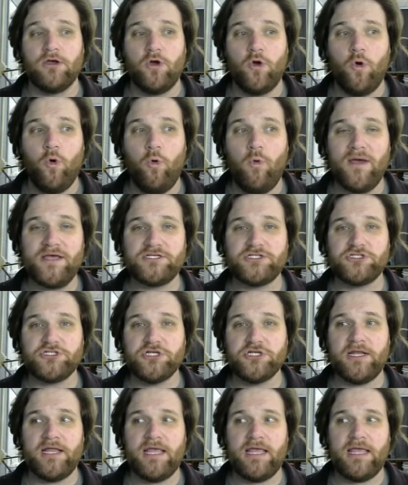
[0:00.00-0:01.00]

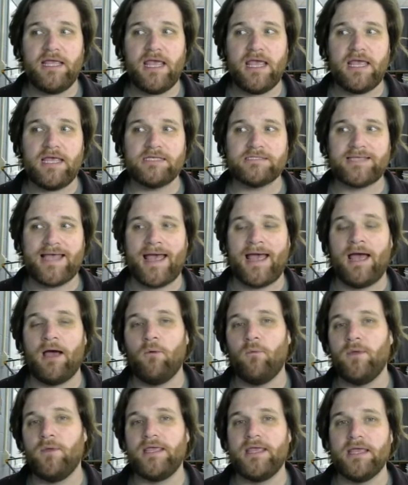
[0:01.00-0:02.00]
Questioning is how
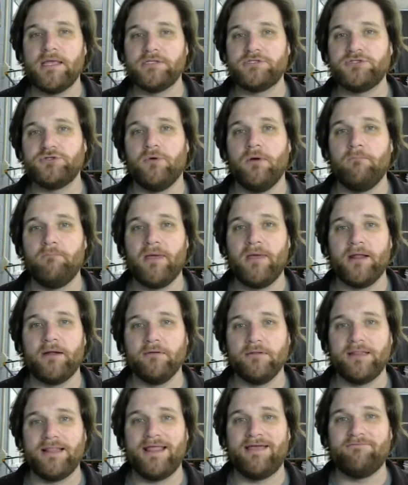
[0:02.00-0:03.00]
we get to a
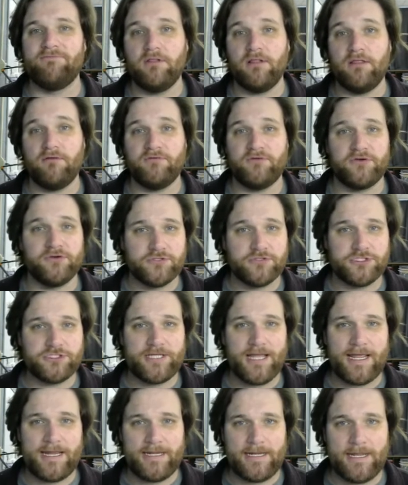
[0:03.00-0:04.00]
better level of
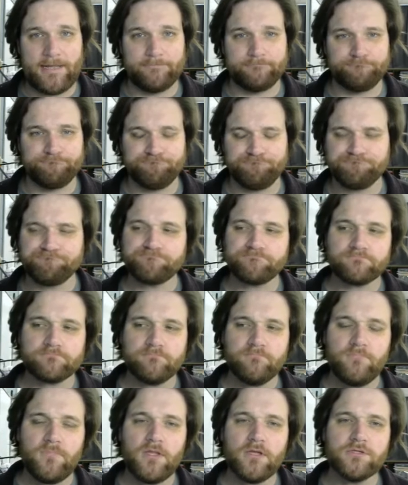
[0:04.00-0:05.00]
understanding.
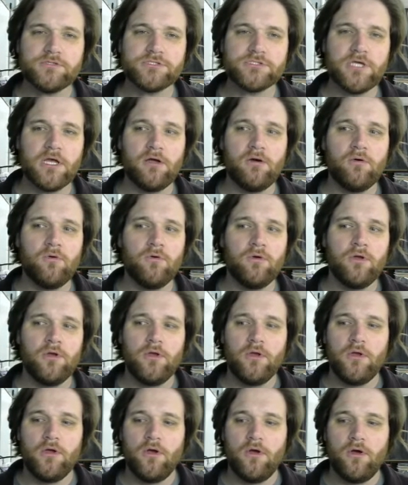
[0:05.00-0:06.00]
So
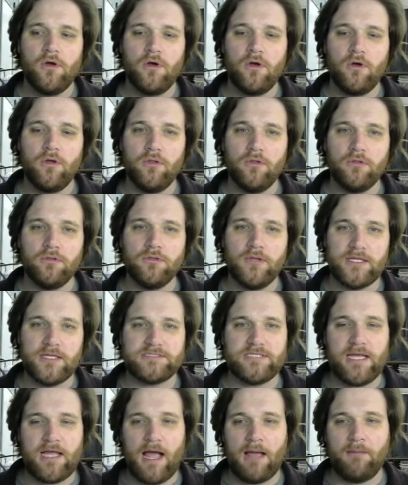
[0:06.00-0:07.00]

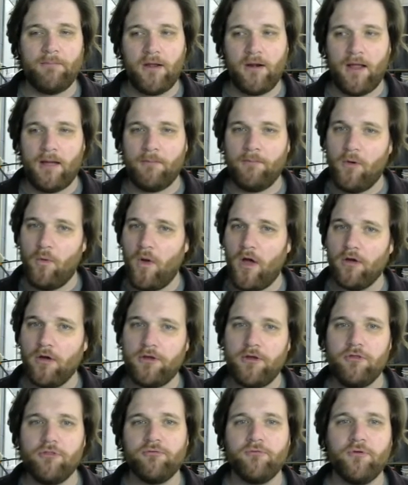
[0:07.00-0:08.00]
I'm gonna
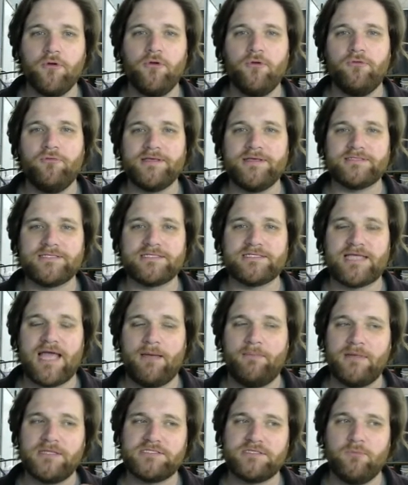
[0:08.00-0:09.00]
walk you through these
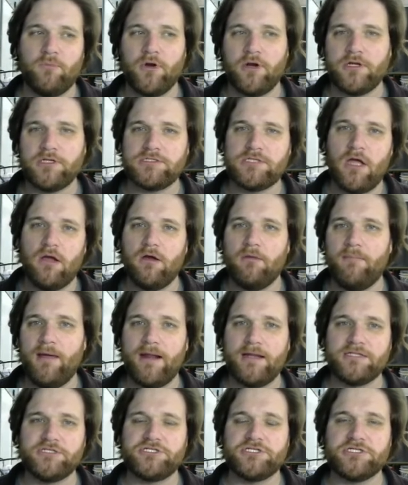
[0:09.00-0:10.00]
assignments, and we're gonna talk
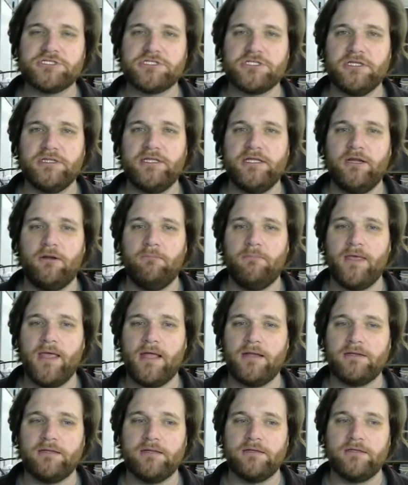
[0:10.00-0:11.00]
about it just a little
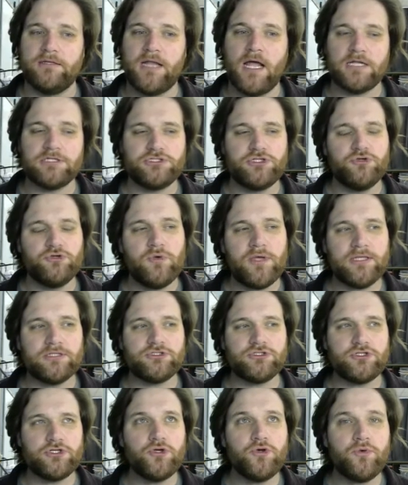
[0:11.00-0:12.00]
bit. Not too
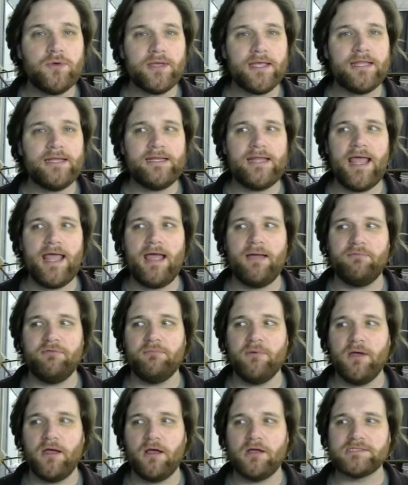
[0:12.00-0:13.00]
in depth,
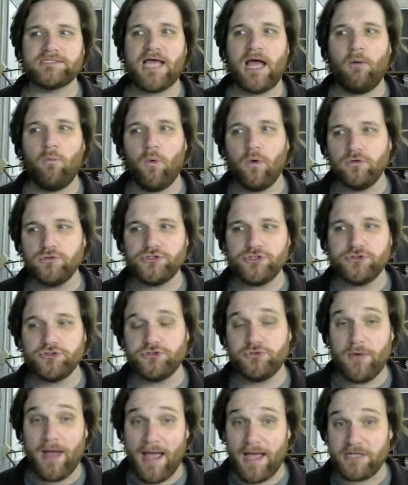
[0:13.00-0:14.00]
because I want you
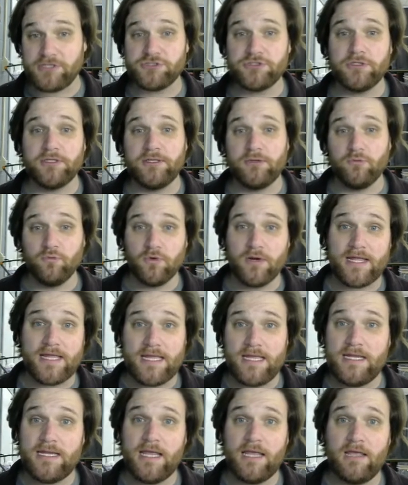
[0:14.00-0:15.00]
to actually
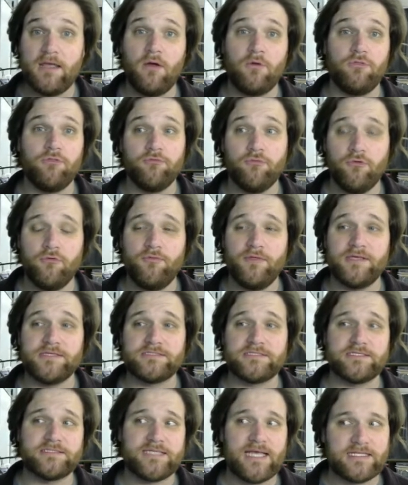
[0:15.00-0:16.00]
read and go through
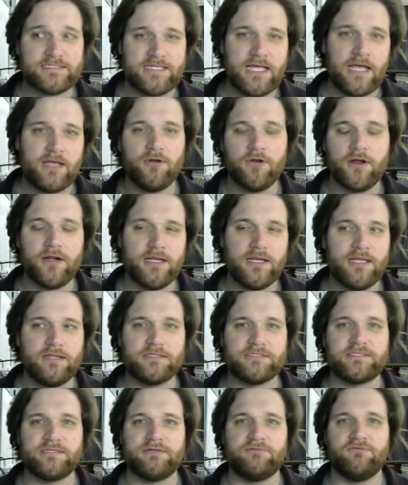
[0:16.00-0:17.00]
these, because that's how you're gonna get
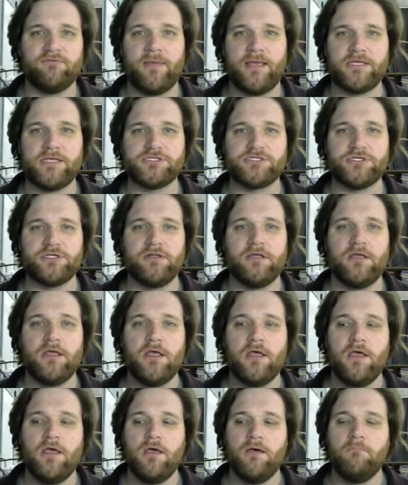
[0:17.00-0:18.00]
this information.
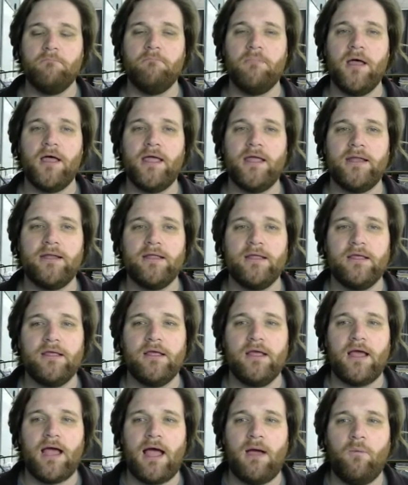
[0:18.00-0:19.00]
But
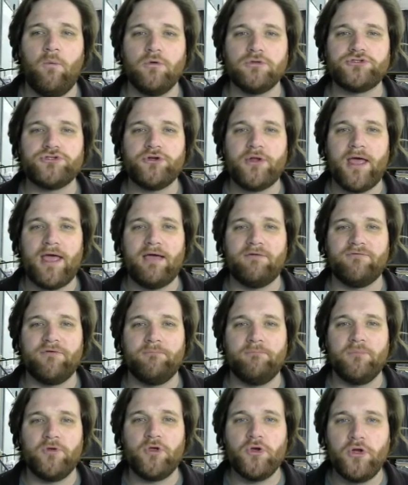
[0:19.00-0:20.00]
I want you to have a
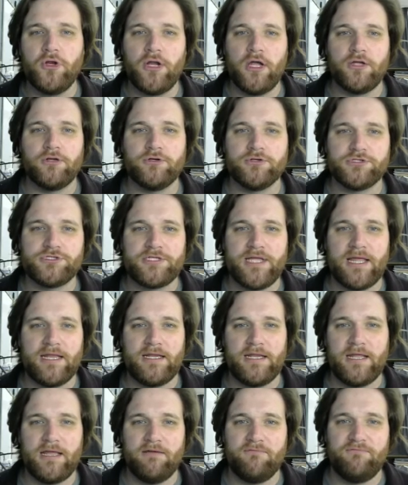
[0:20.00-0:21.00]
good
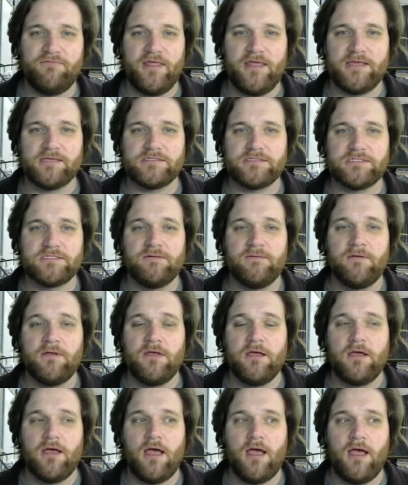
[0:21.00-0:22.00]
understanding of these.
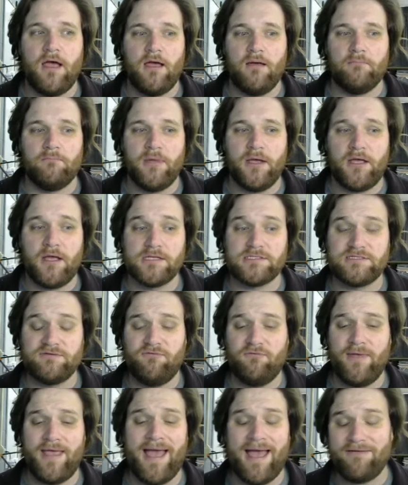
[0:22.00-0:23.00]
Because
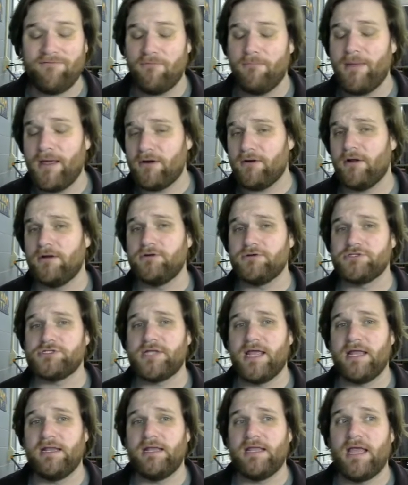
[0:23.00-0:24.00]
if we have a better
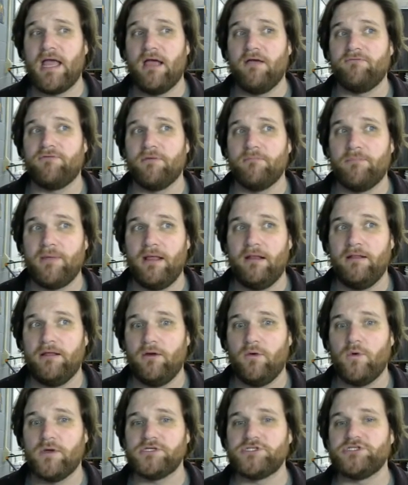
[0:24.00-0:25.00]
understanding of compelling
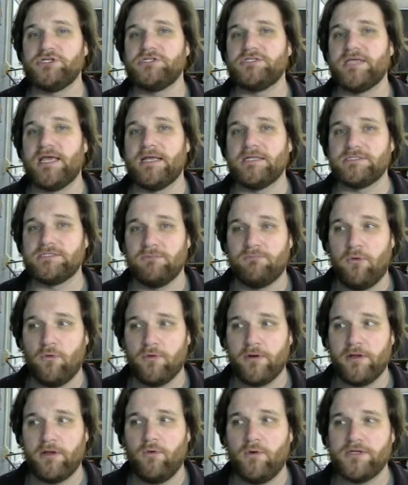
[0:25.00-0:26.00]
questions and
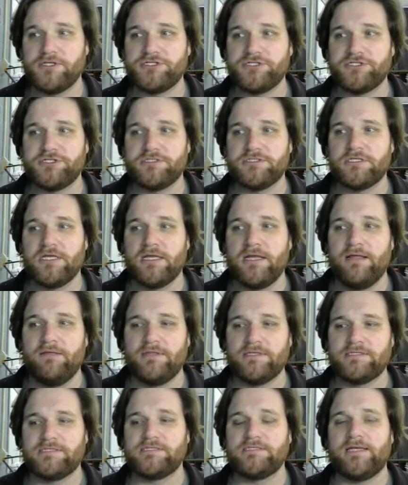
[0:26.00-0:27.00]
supporting questions,
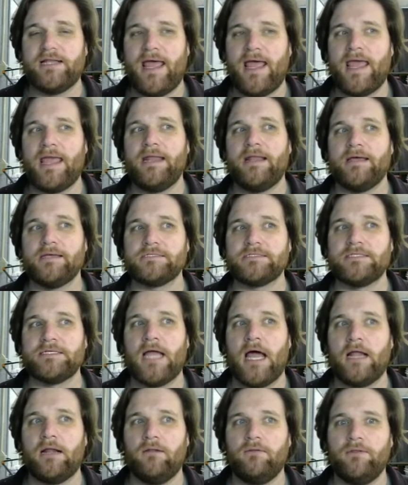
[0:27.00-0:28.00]
this is going to aid us
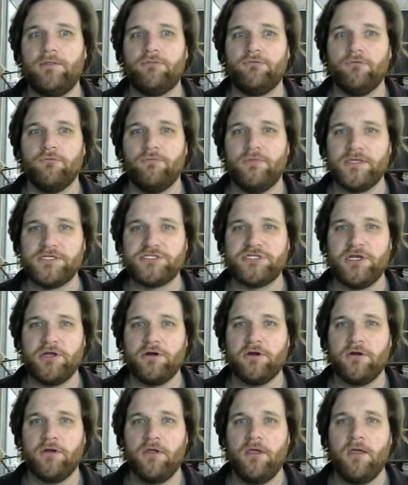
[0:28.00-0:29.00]
not only through this
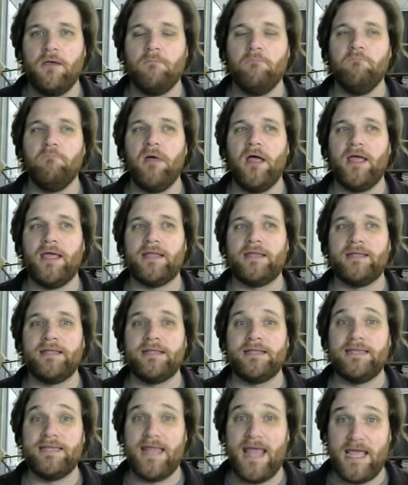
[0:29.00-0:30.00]
year, but
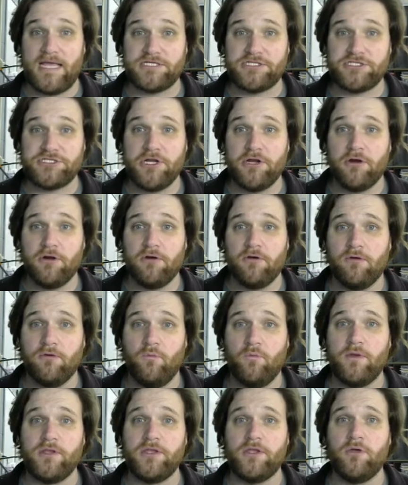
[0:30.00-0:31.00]
next year
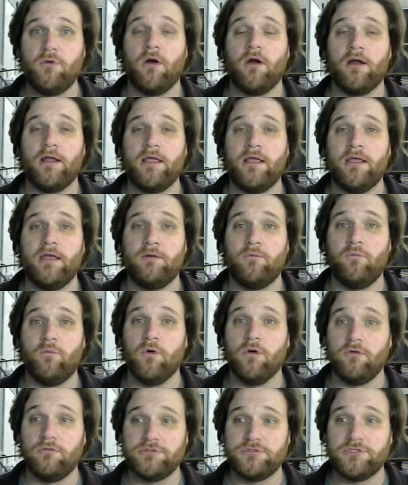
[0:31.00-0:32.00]
when you are in
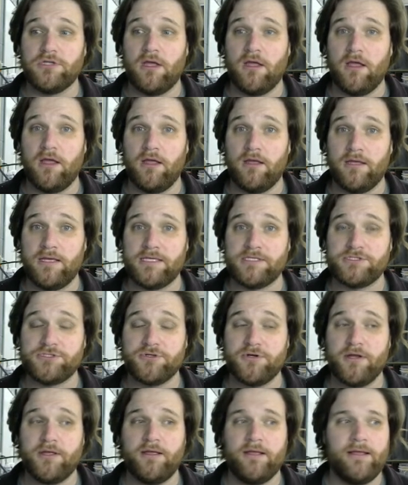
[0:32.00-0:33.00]
world
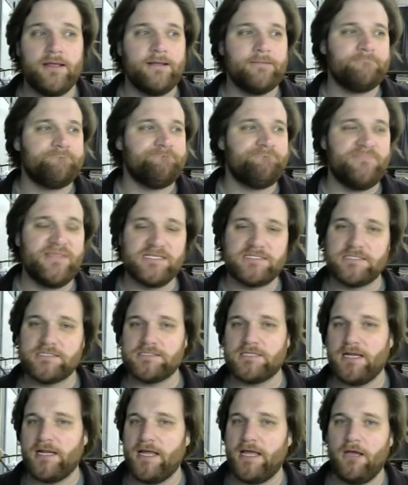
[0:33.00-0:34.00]
history. This is
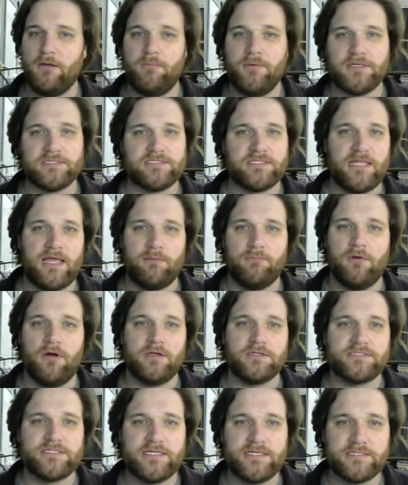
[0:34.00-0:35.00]
going to help us in that
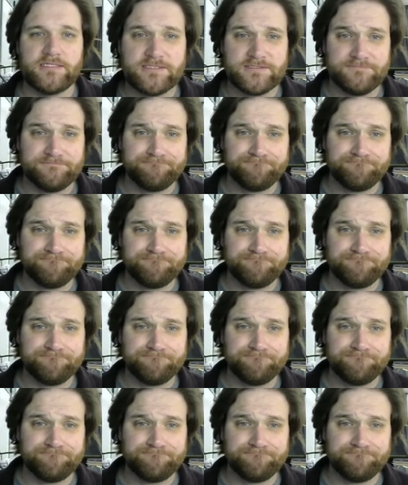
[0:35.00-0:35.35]
process.